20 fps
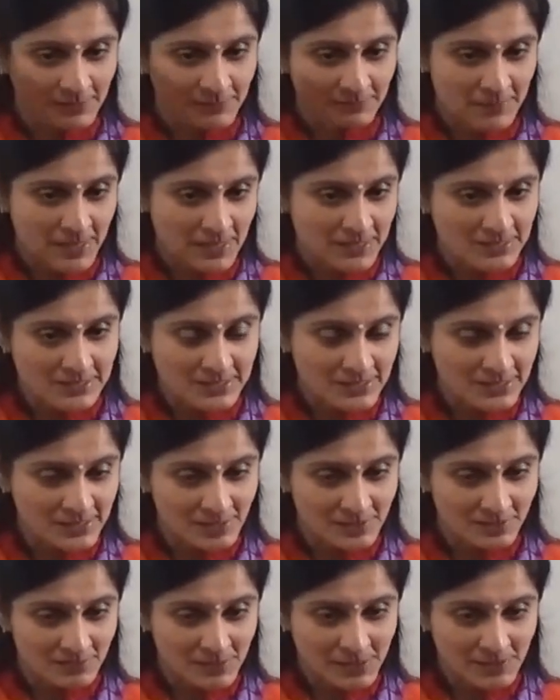past
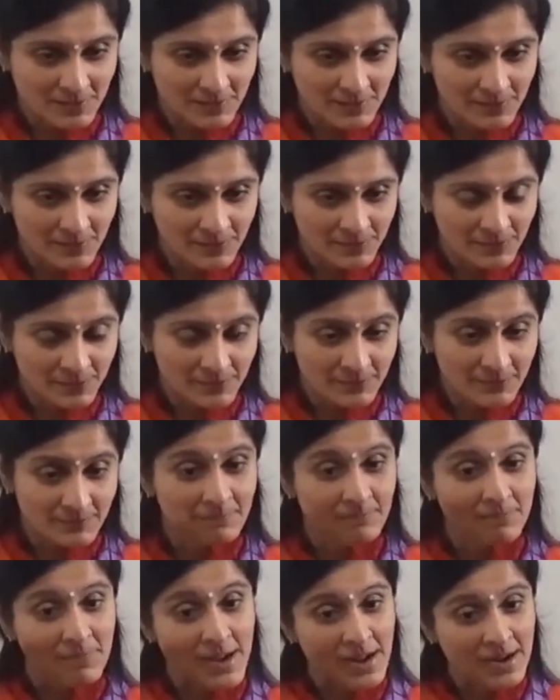karma.
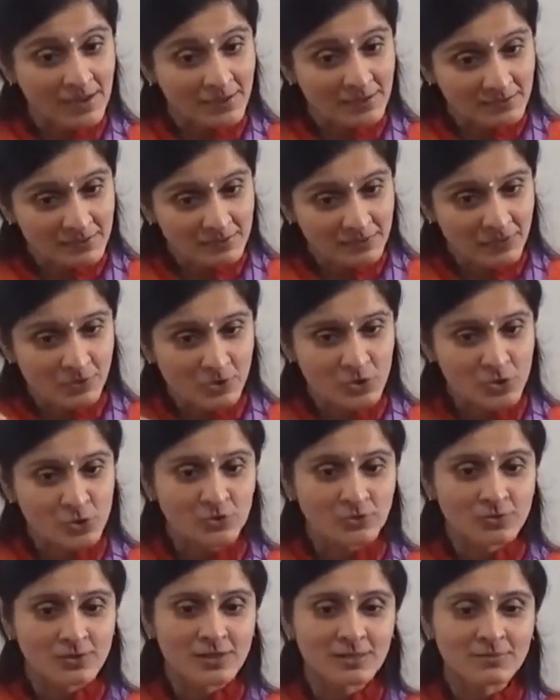Bad
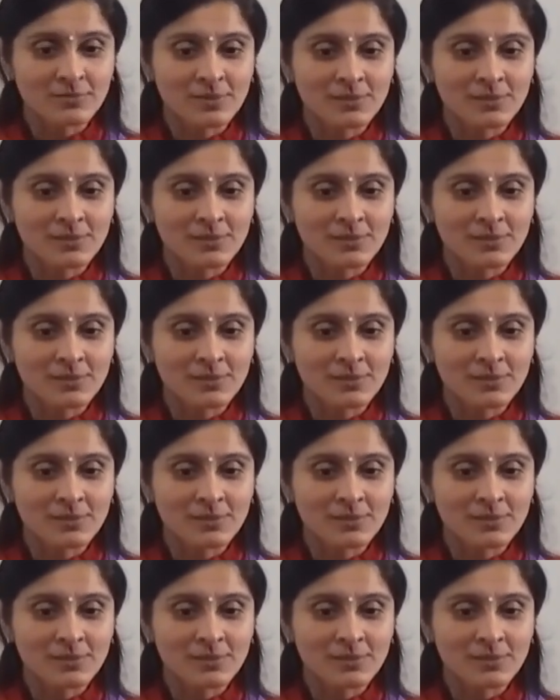fortune coming